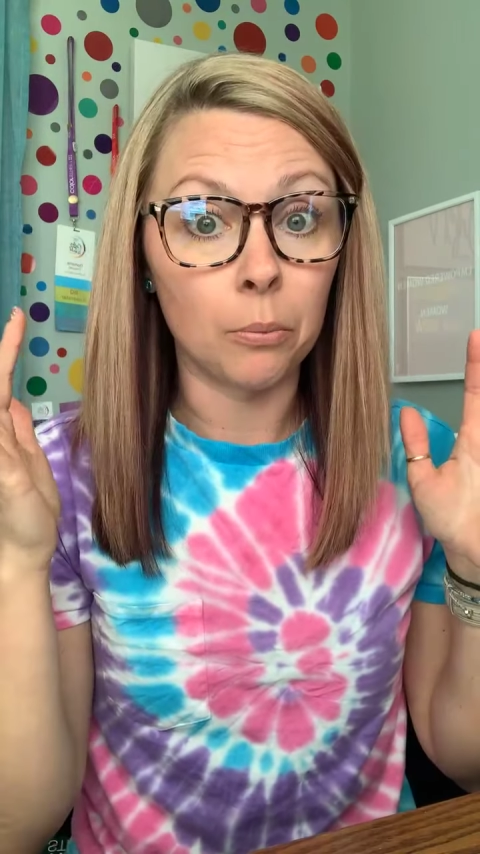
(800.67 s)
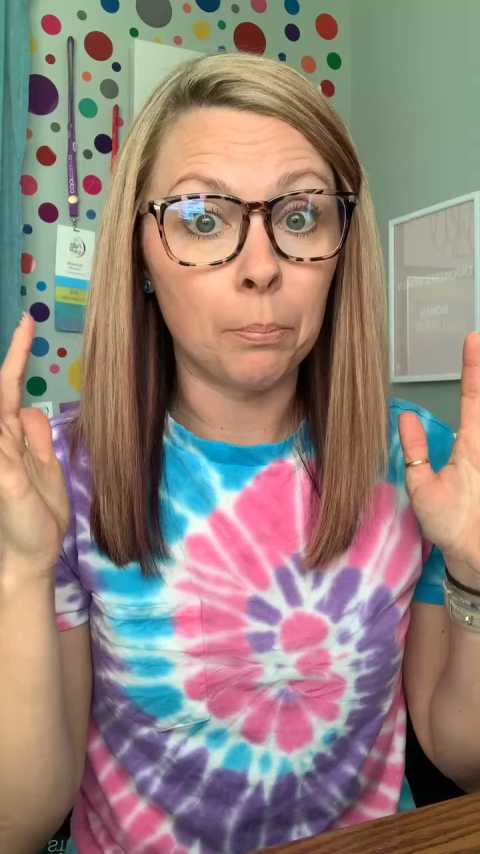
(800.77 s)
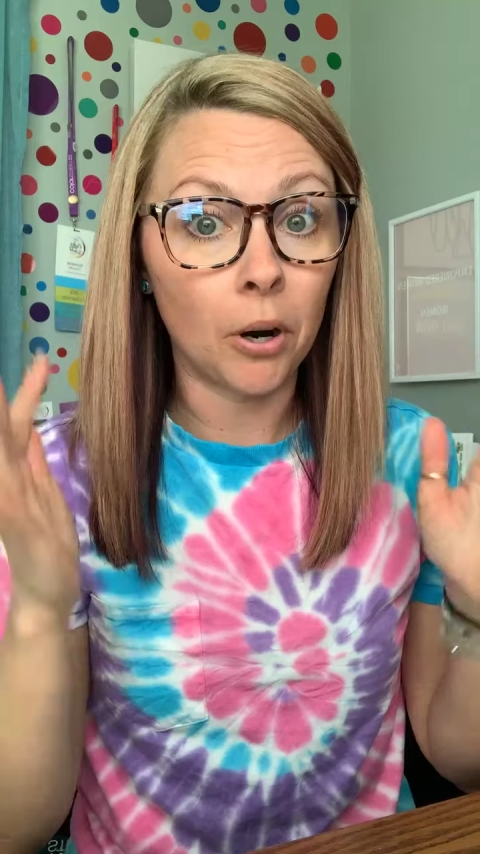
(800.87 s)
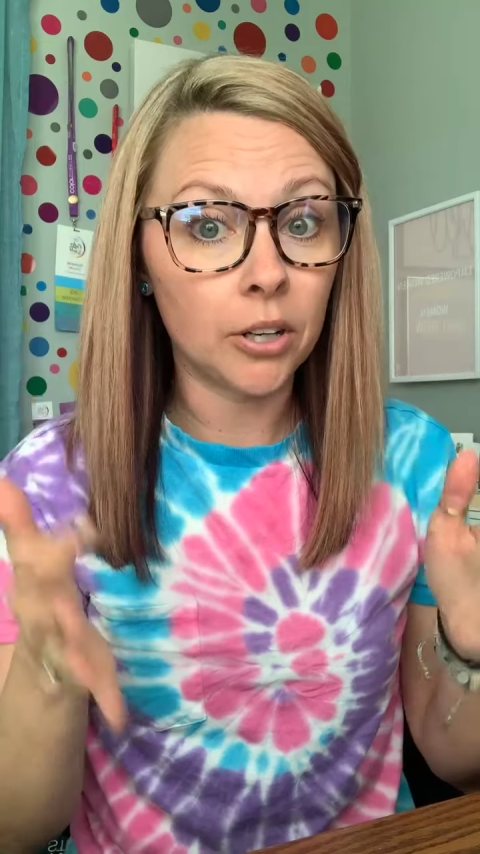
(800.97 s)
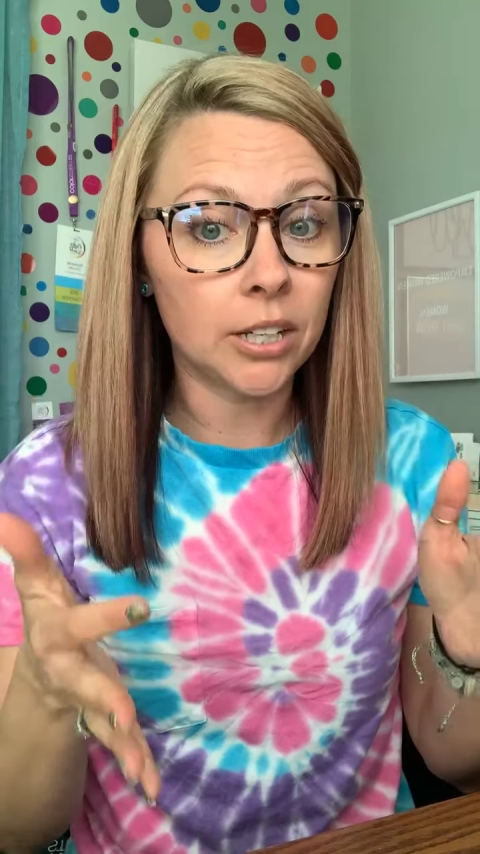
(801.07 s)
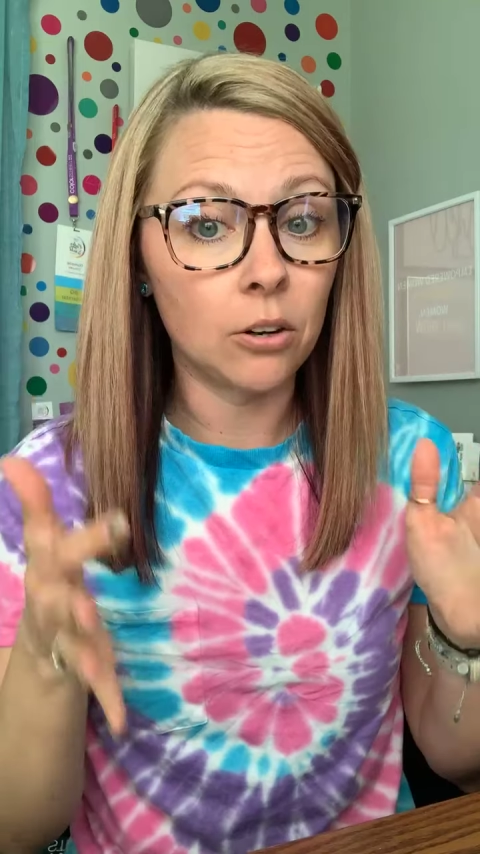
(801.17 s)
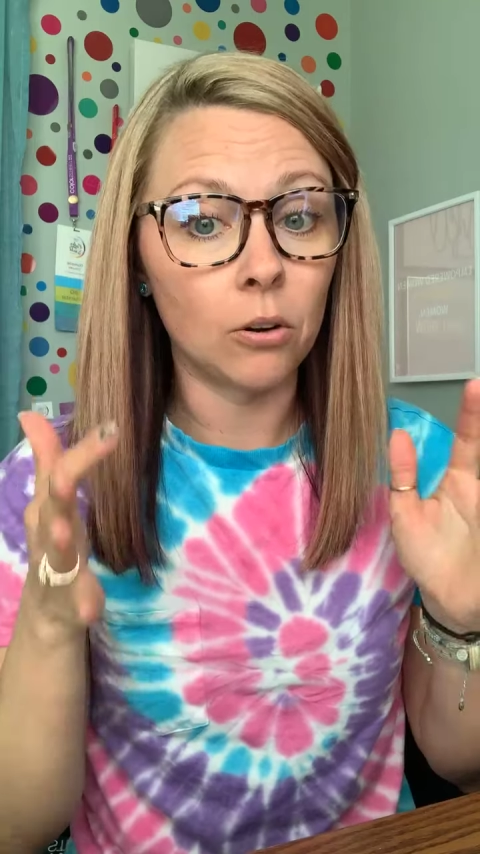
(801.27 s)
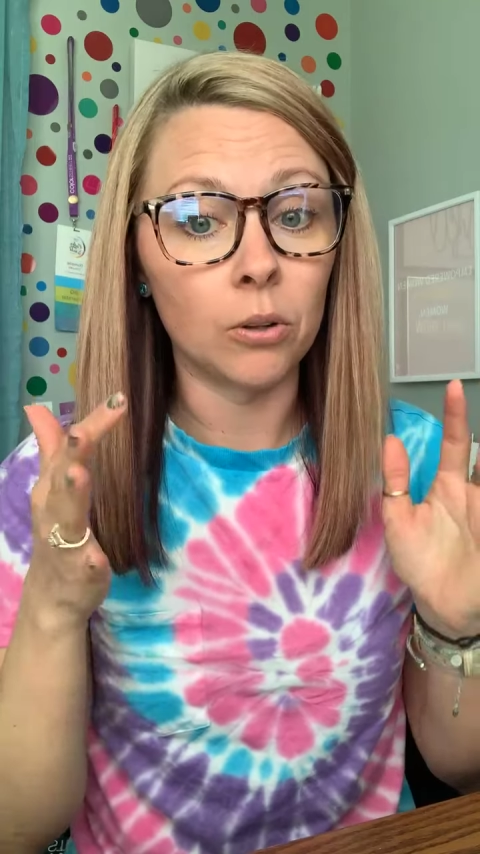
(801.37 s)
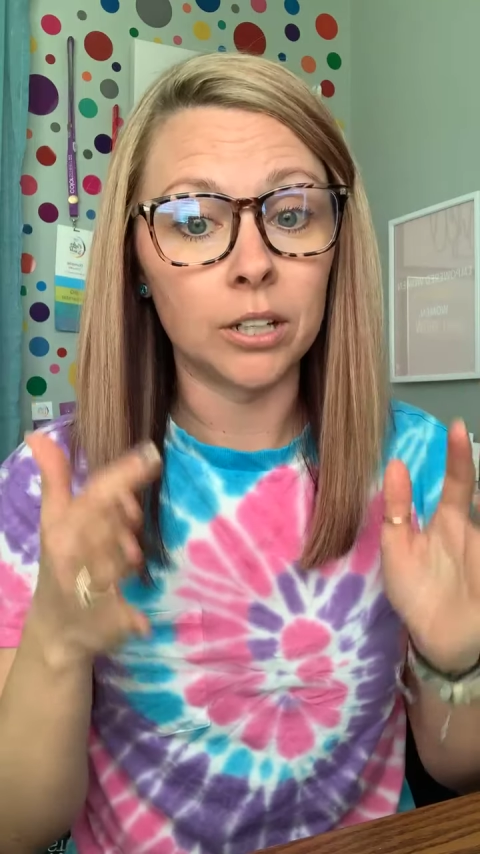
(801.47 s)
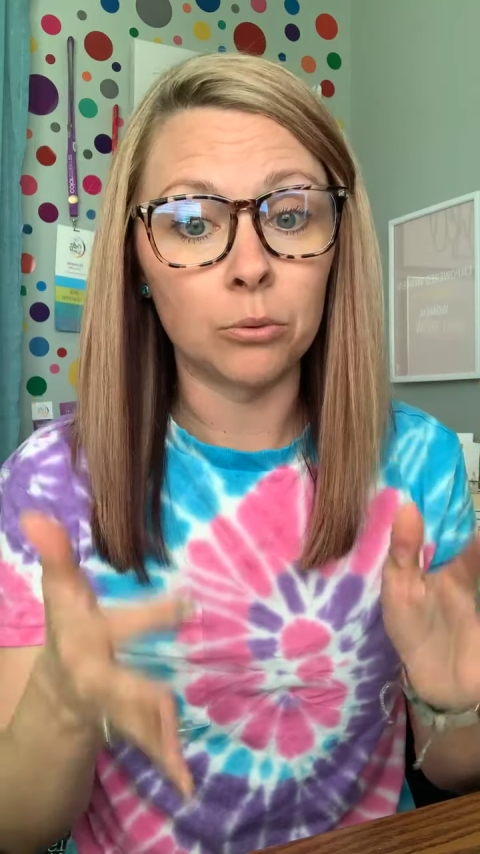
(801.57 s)
party
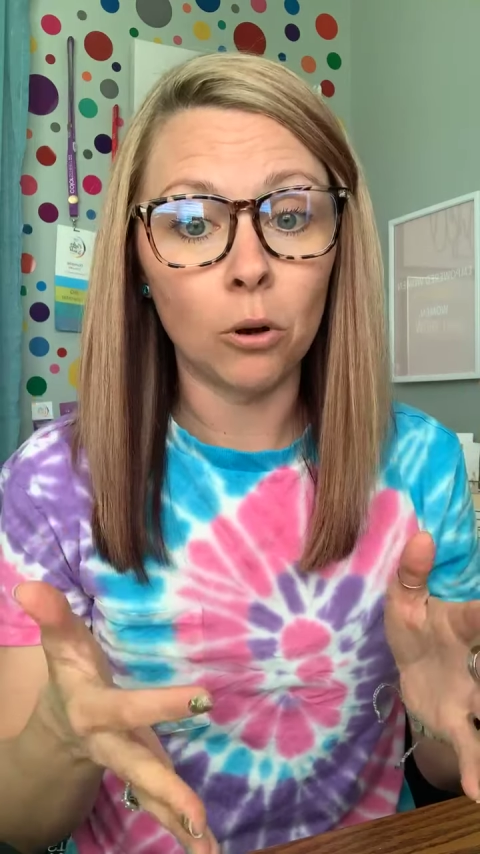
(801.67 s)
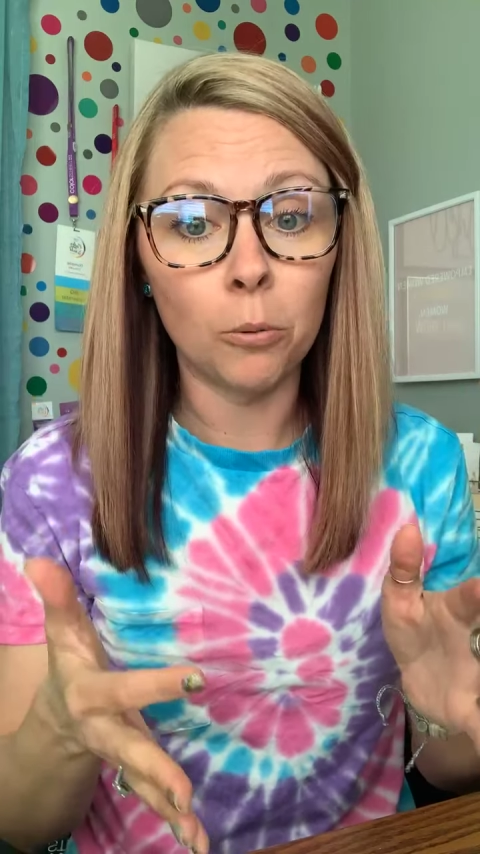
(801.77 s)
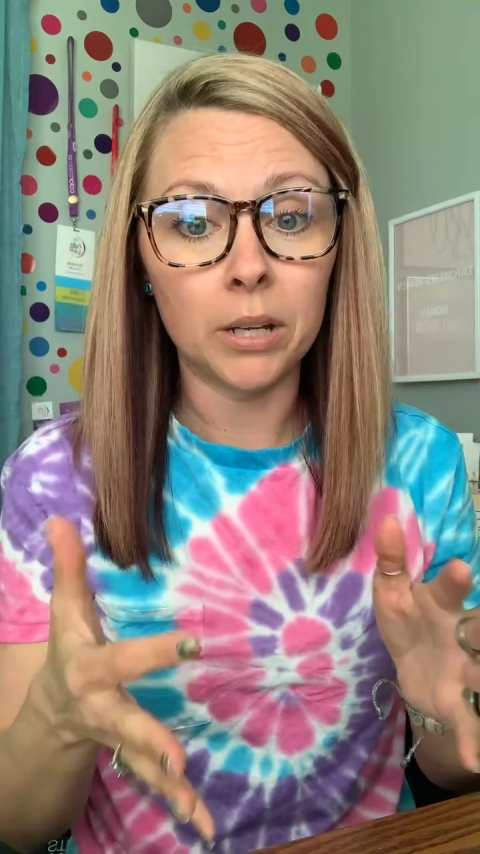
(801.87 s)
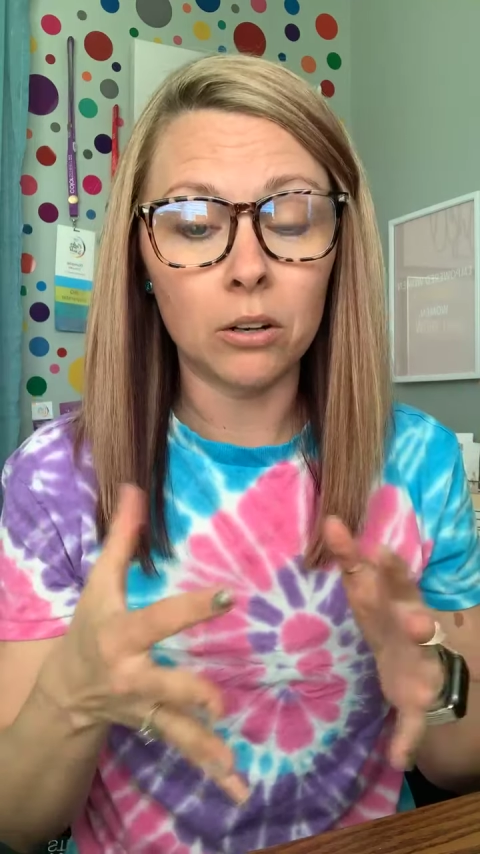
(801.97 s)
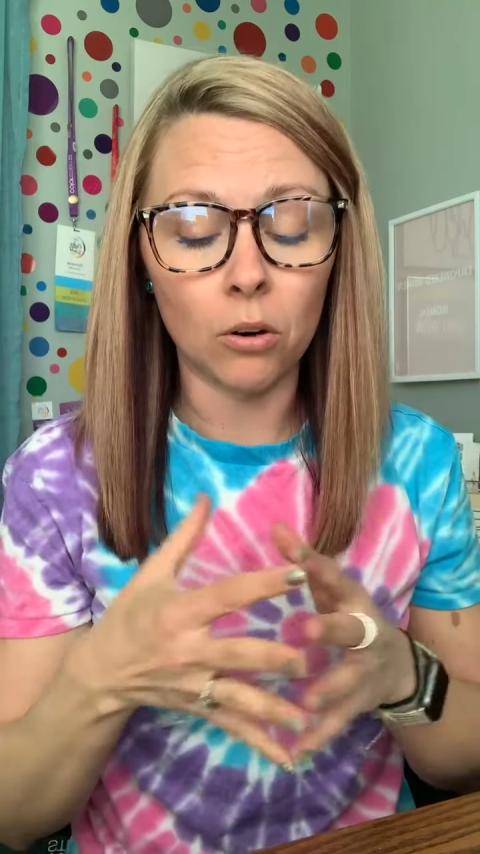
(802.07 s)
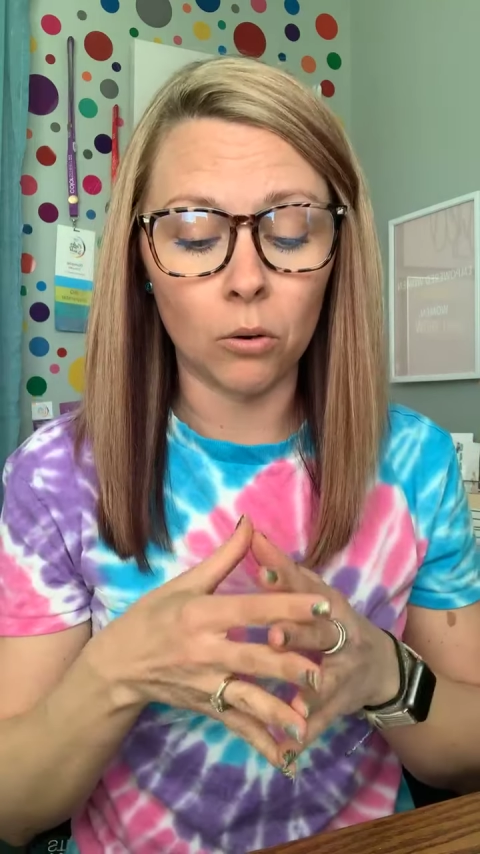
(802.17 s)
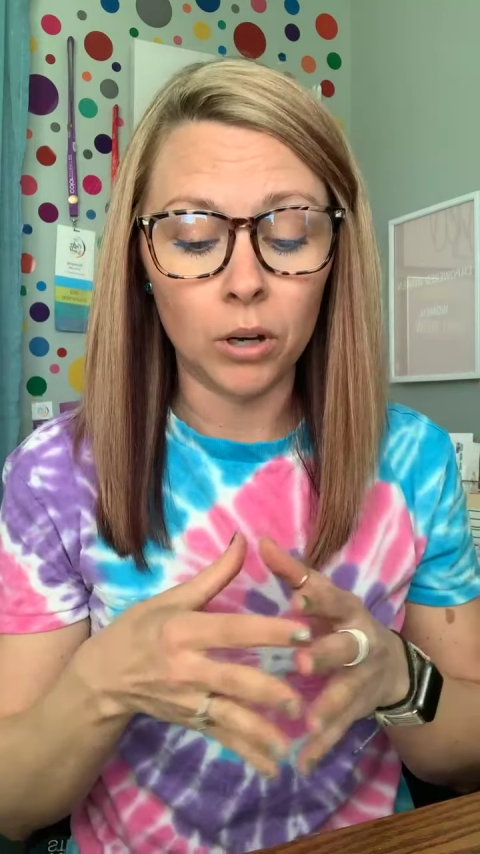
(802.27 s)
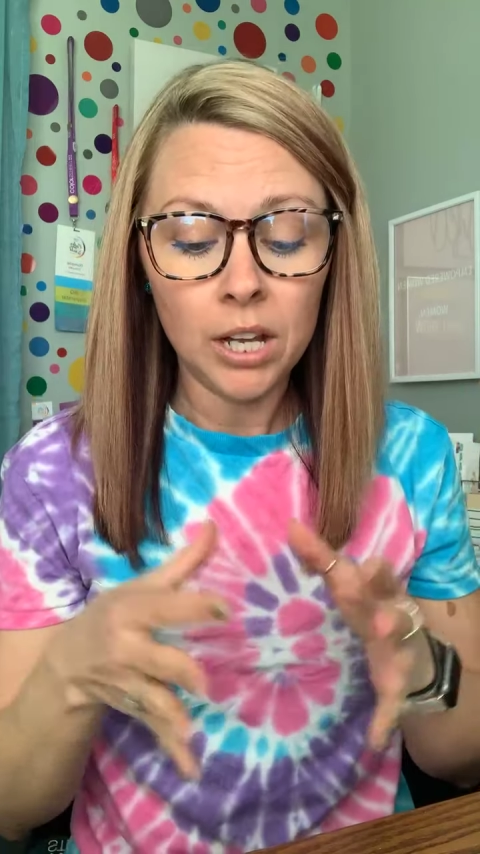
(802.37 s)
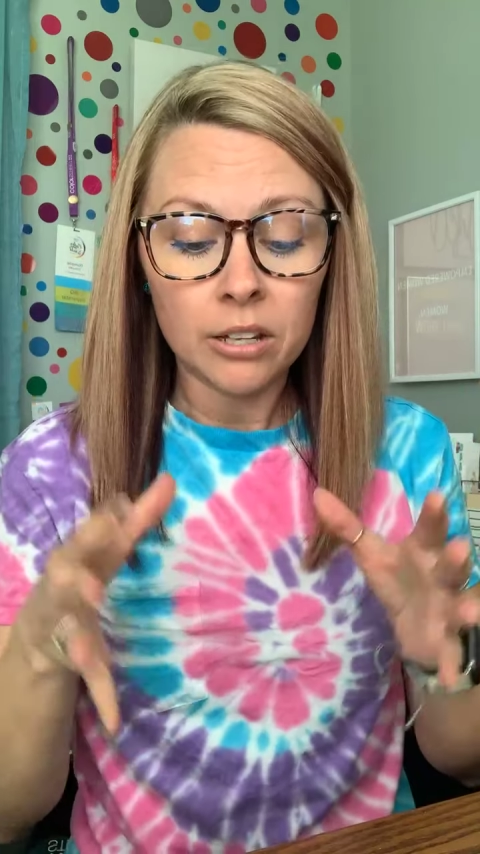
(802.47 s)
goal, enrollment goal.